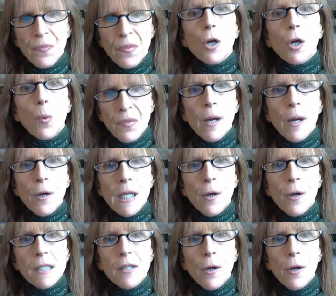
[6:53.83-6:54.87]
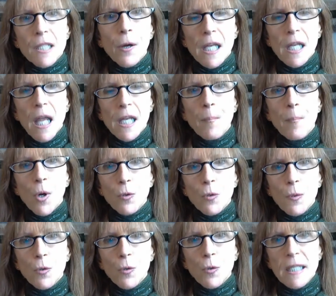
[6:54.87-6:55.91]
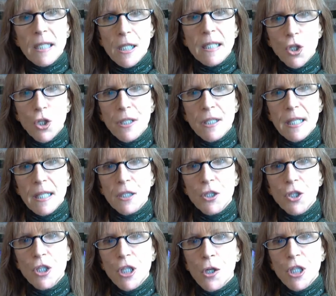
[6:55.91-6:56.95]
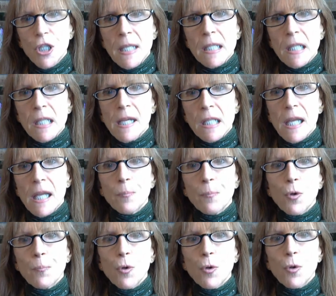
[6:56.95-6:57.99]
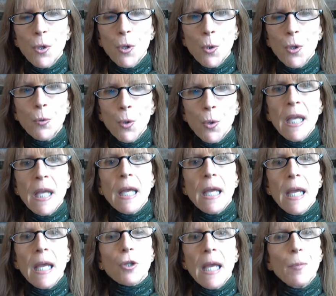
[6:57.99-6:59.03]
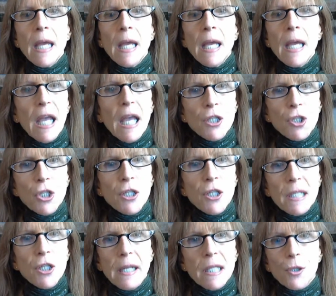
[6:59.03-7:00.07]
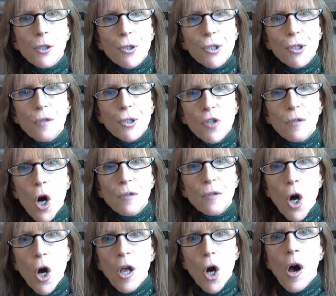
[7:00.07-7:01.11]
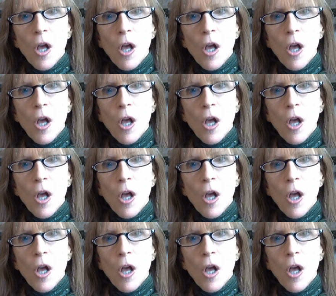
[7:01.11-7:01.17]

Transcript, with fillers: Aquarius, the Sun and Mercury station in Sagittarius lightens up your mood, your communications and inner self talk